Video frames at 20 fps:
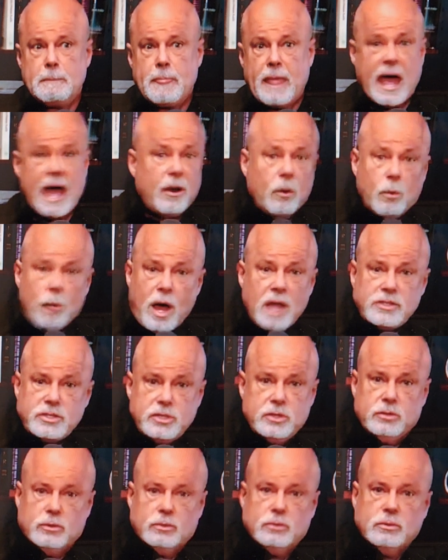I don't want
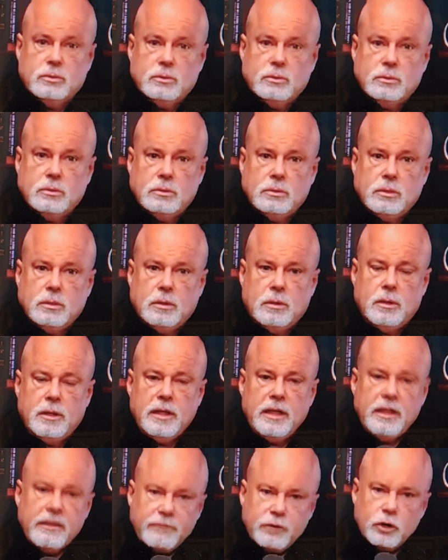to.
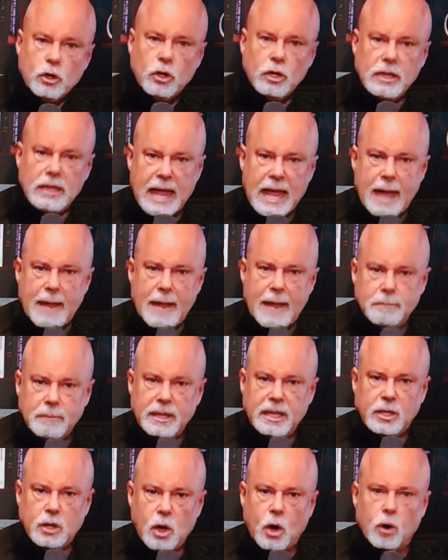If you'll let
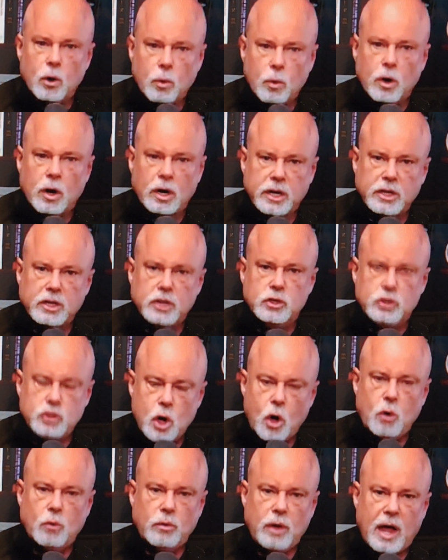me go to work and you
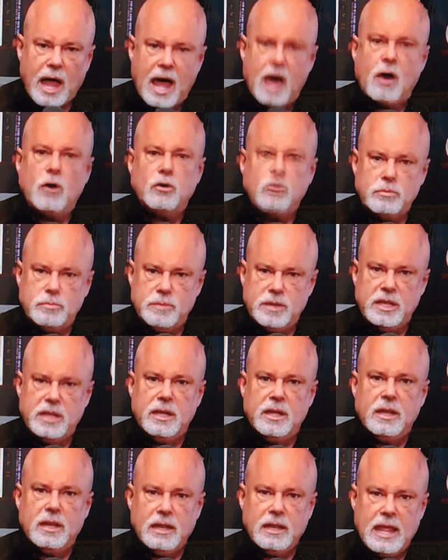don't hound me,
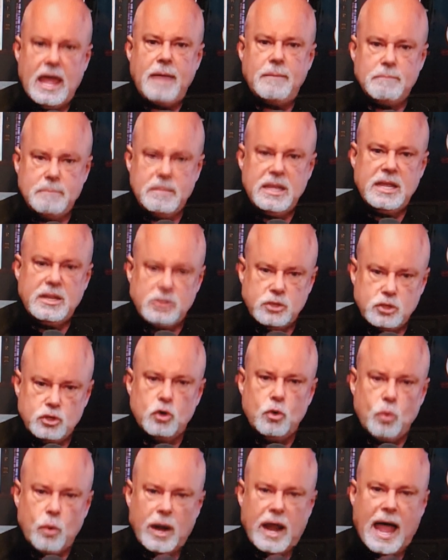let me
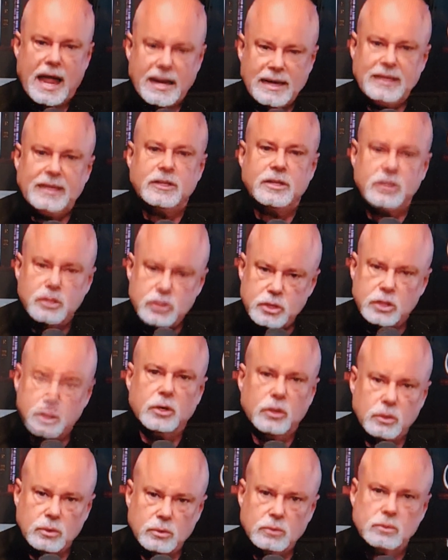do what I need to
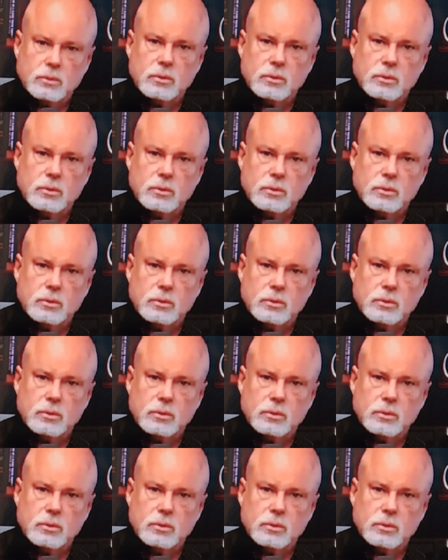do,